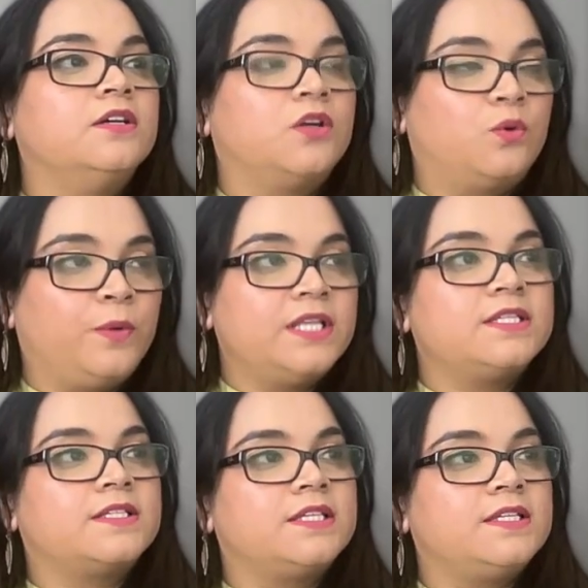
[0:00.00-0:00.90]
queen
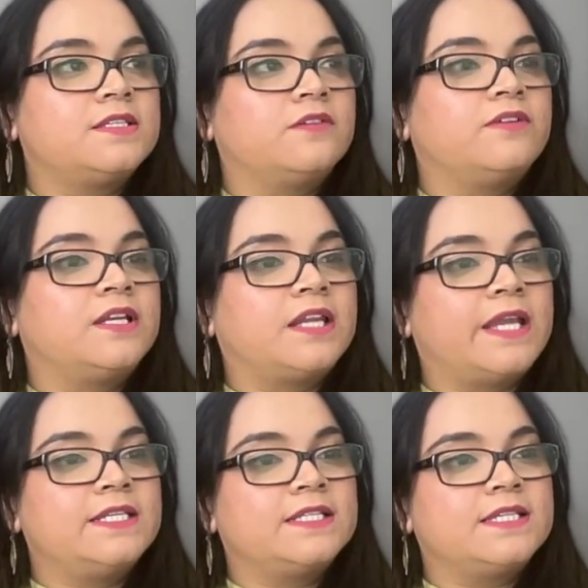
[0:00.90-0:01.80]
takes e7,
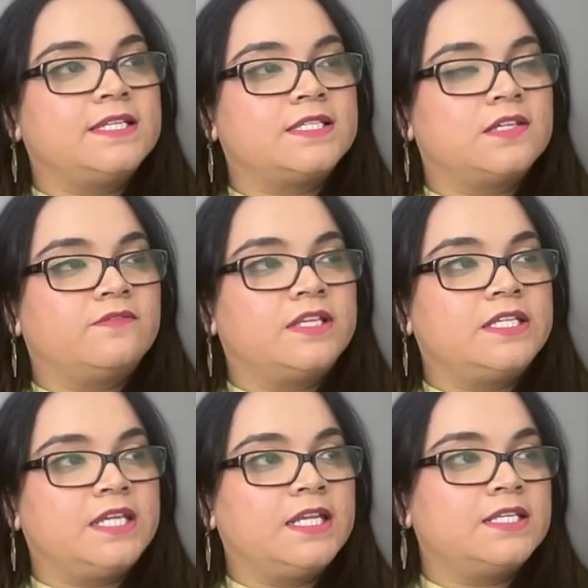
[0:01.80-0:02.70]
knight takes e7,
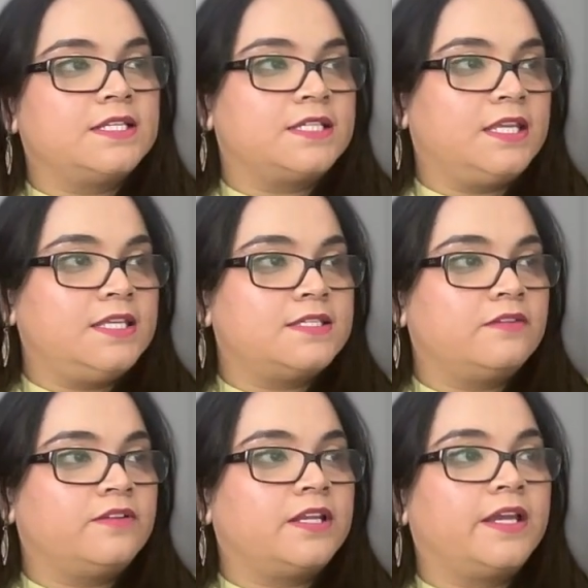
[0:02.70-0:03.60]
king takes
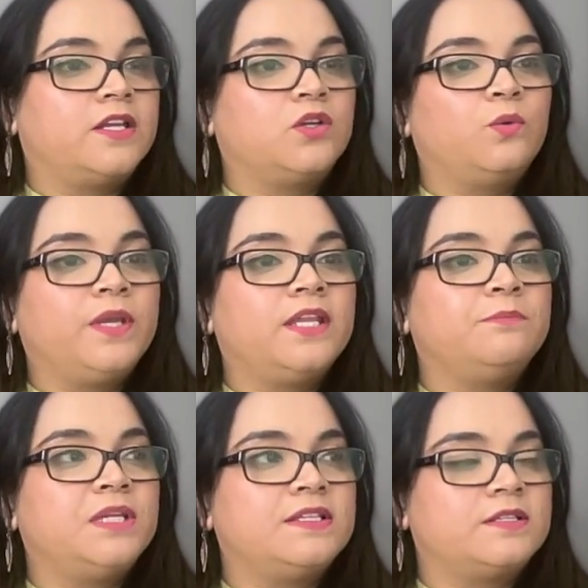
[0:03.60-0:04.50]
e7, and queen
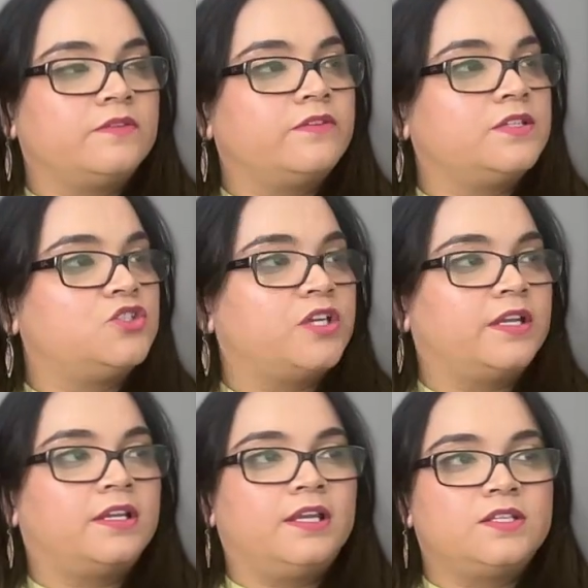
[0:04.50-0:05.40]
b7 check.
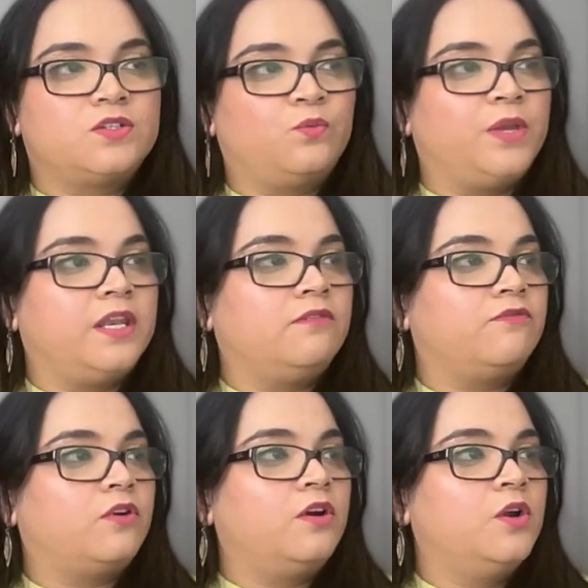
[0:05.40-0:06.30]
It's a winning
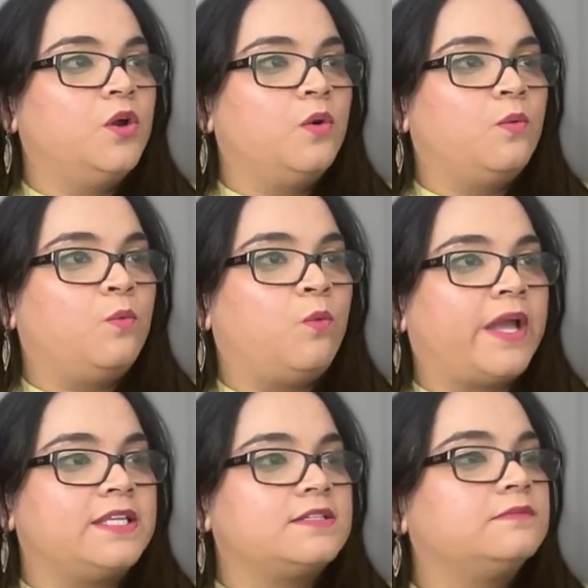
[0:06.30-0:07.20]
for
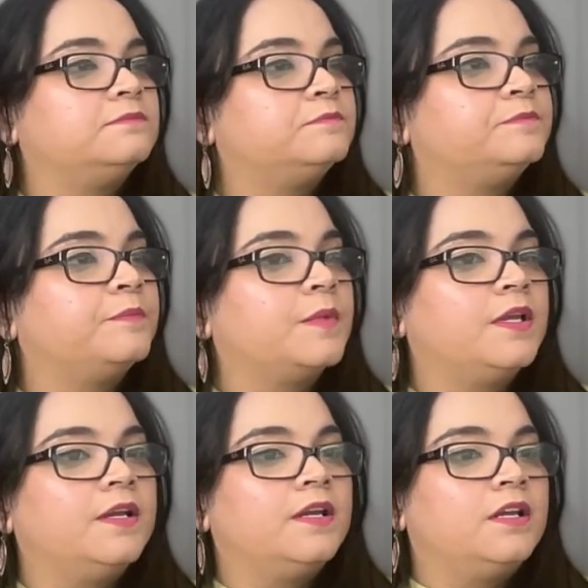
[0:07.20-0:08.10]
white.
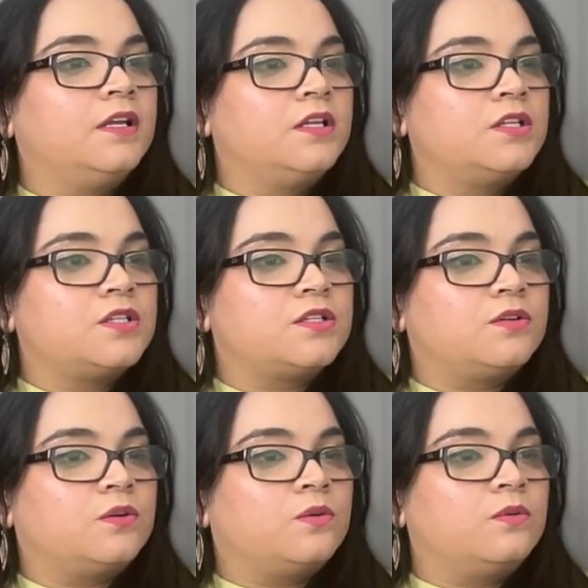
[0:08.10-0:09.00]

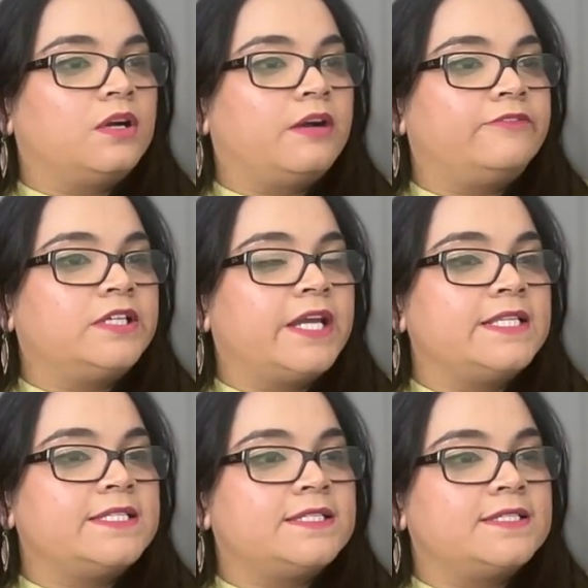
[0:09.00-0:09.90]
So after knight
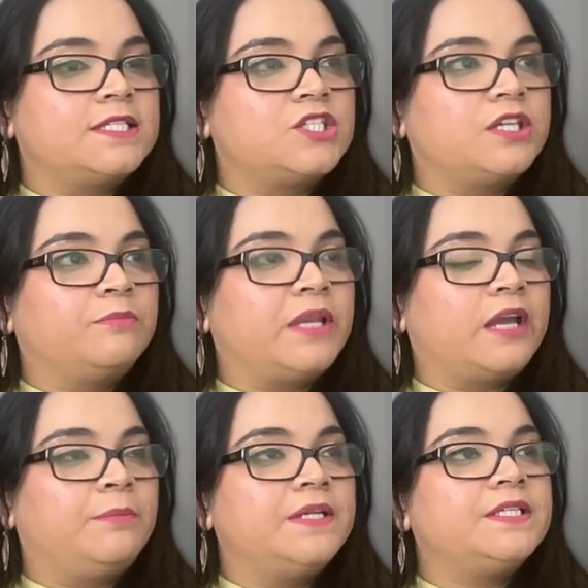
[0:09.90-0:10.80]
c6 check,
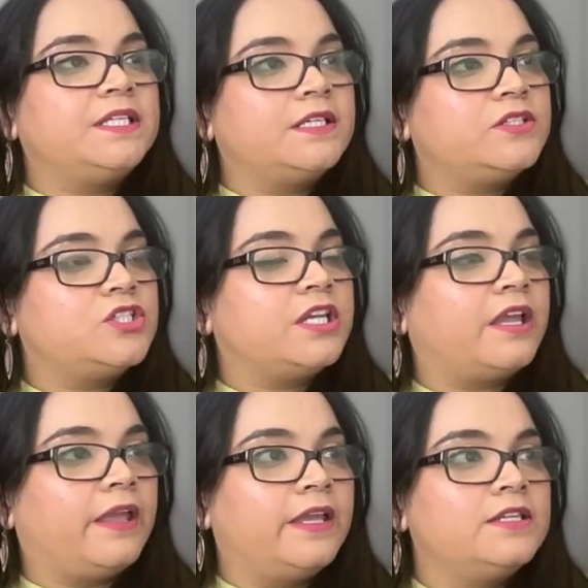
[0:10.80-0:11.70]
black played king
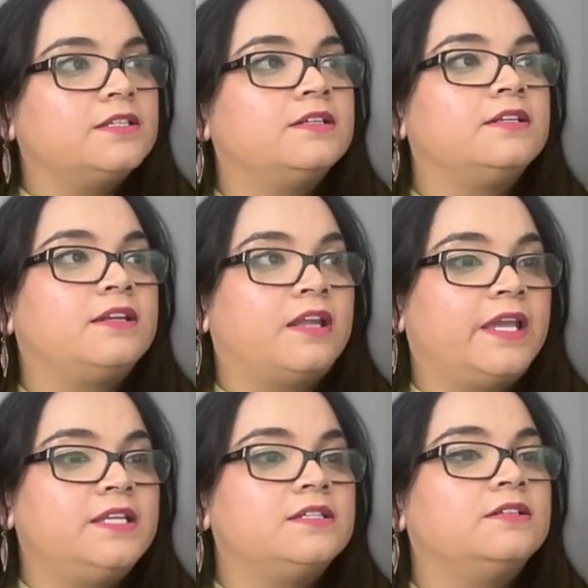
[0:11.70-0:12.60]
g8,
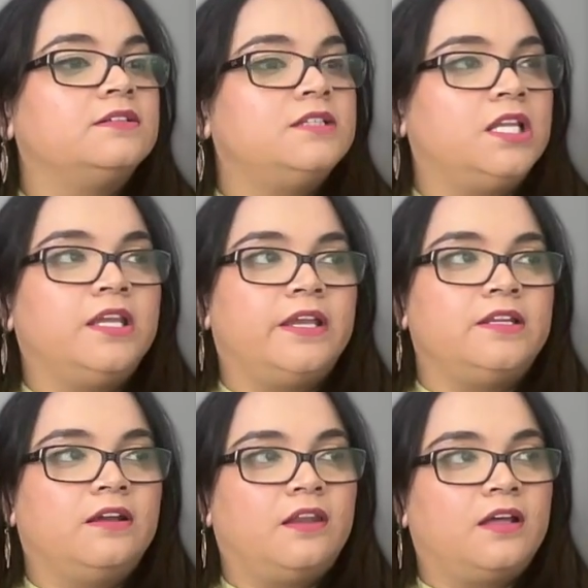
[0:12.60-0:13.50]
knight d8.
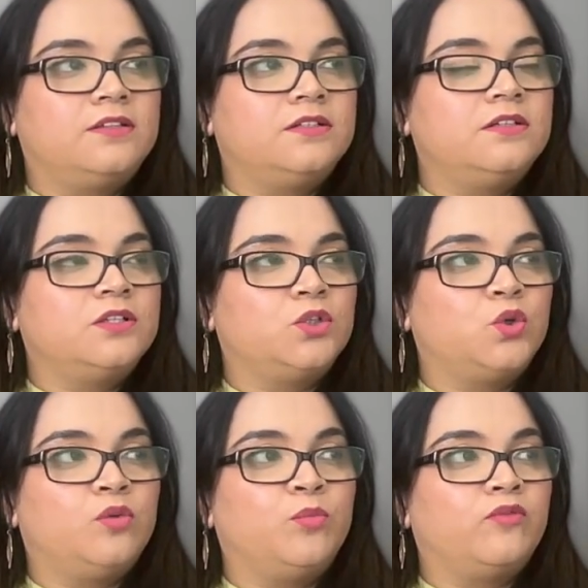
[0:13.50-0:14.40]
Another
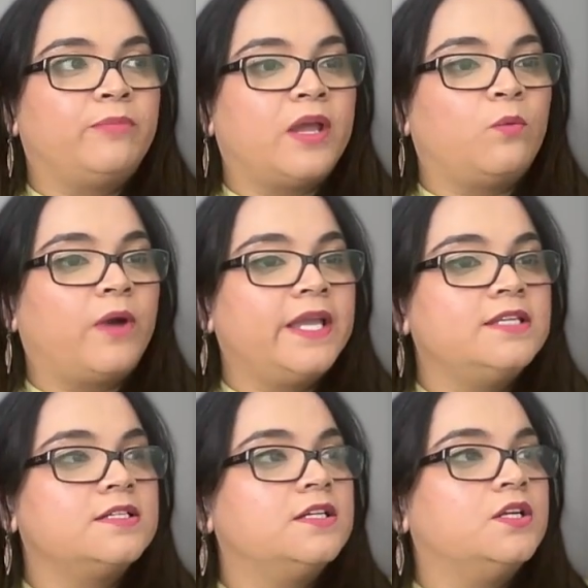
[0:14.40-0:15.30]
good move by
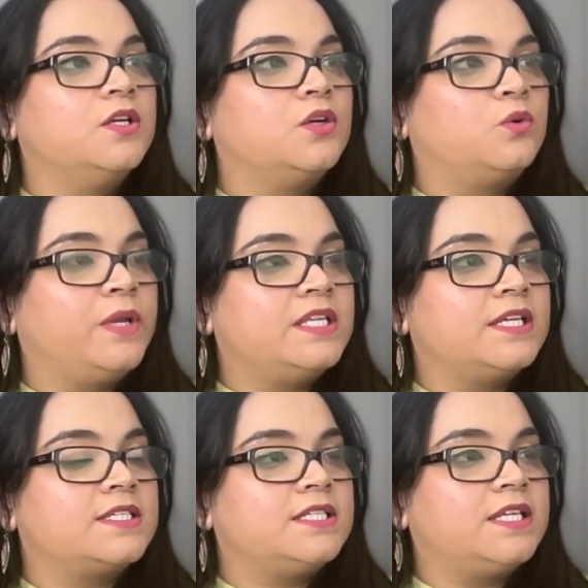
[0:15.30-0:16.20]
white. Queen
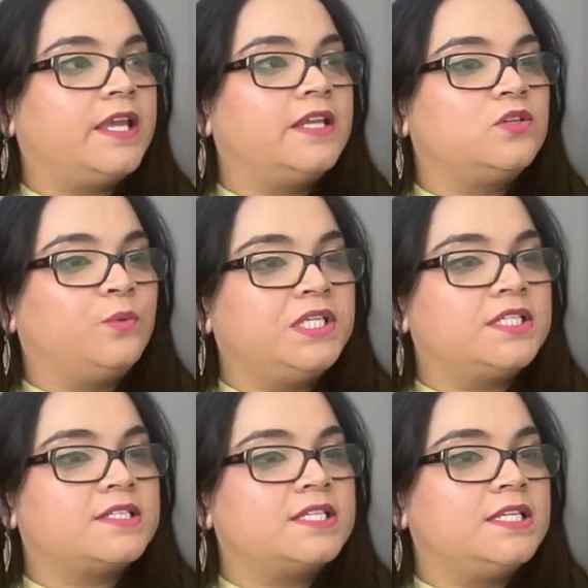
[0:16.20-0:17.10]
takes d8, queen
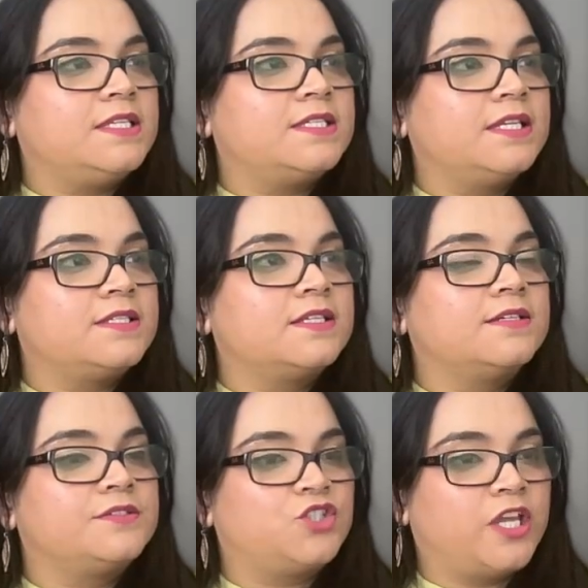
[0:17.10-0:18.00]
takes e6,
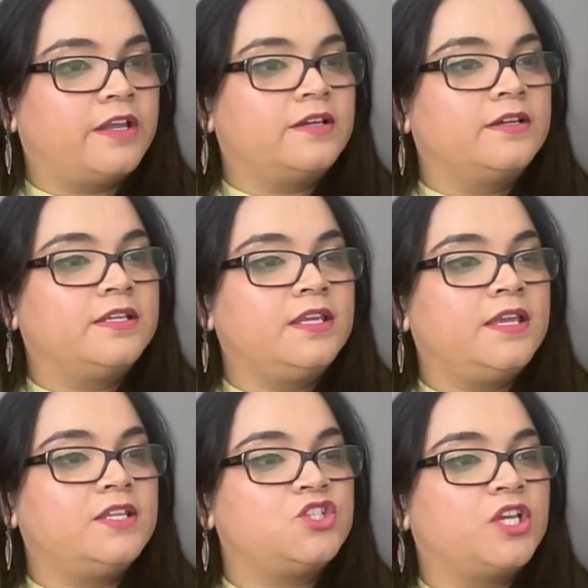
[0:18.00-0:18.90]
check, king
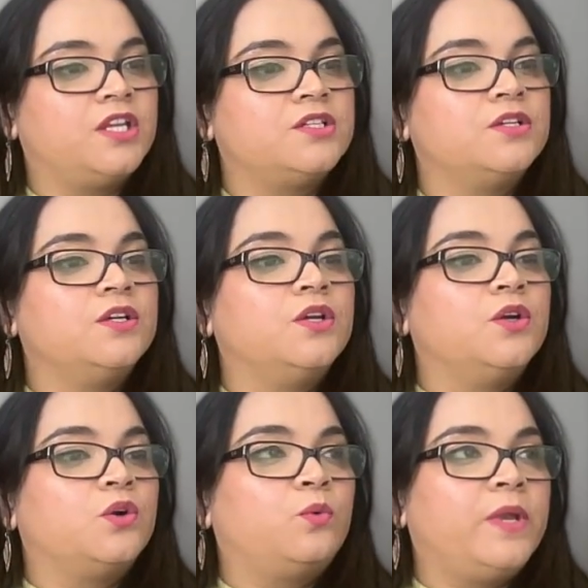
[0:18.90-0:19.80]
h8,
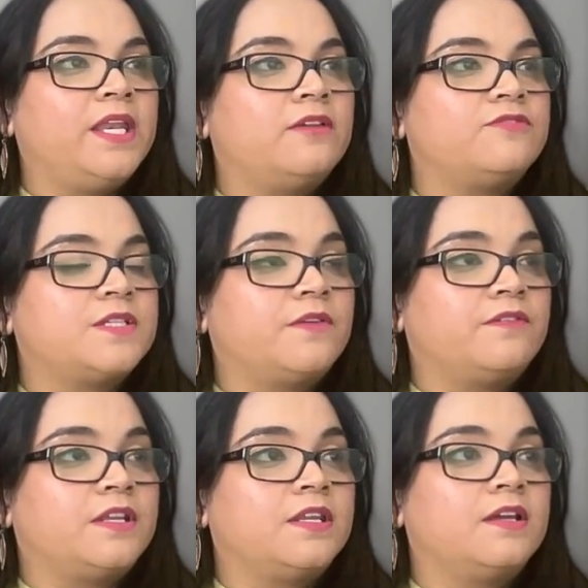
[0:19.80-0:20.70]
queen
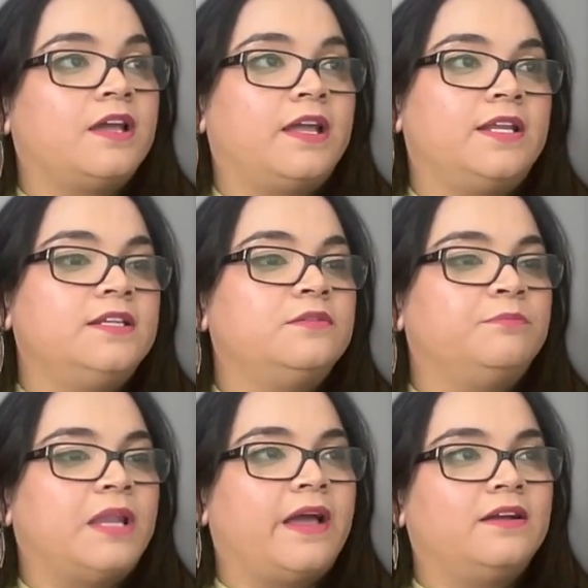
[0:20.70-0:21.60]
f7, and
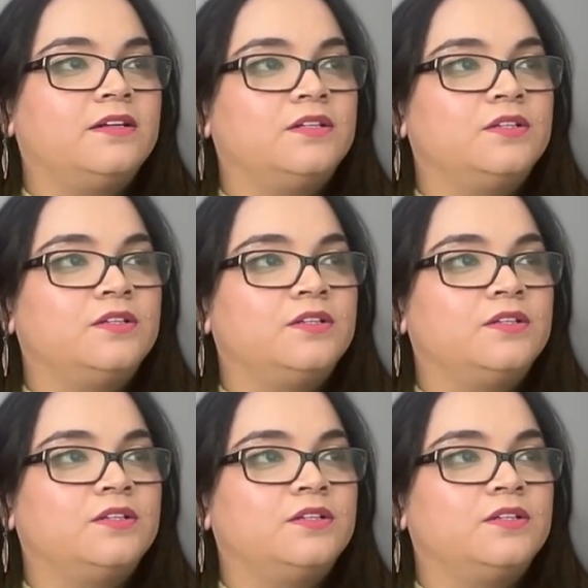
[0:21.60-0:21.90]
black